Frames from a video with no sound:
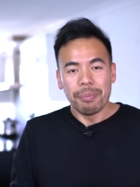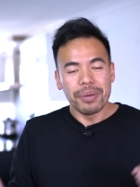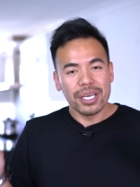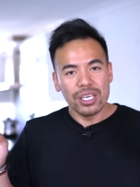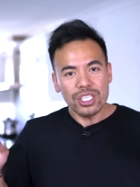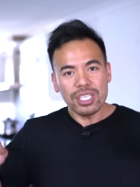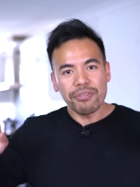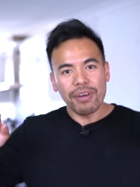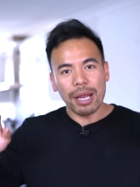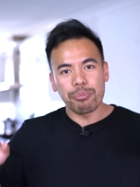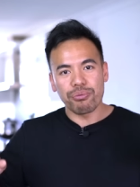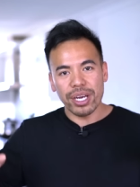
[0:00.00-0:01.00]
because the
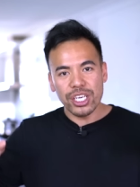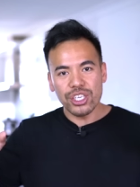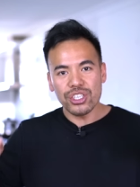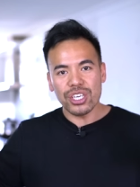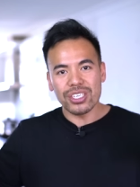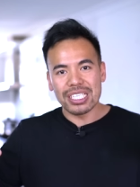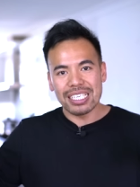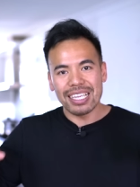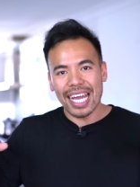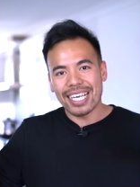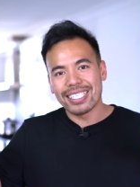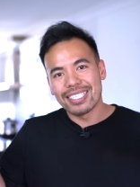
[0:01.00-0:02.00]
vibrations are
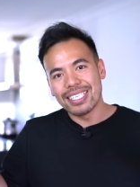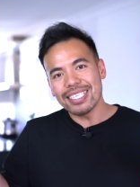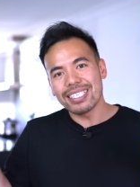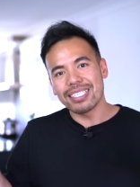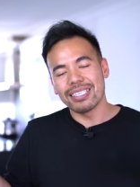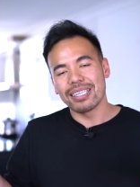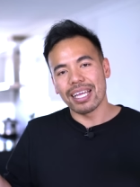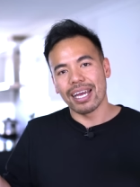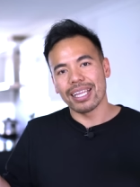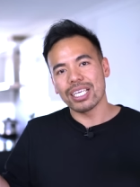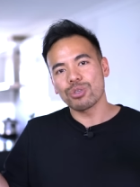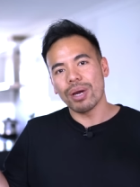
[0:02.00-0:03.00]
still existent
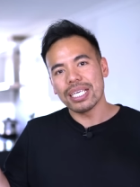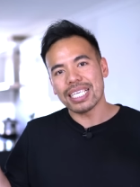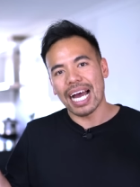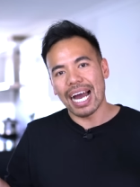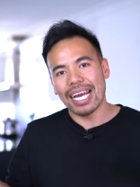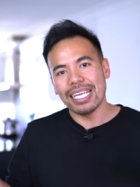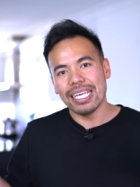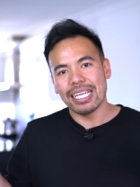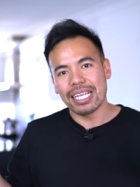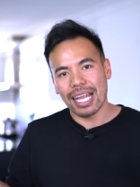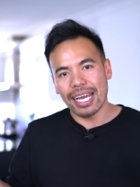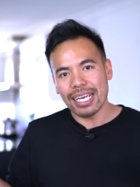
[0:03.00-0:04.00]
there, that's why it's highly
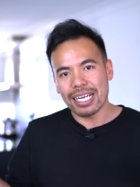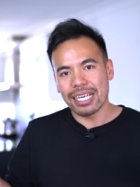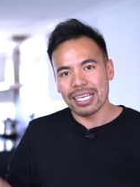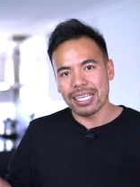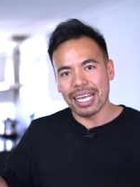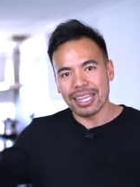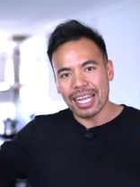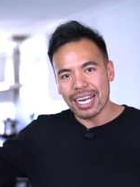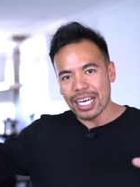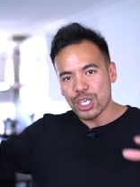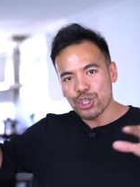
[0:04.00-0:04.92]
likely that that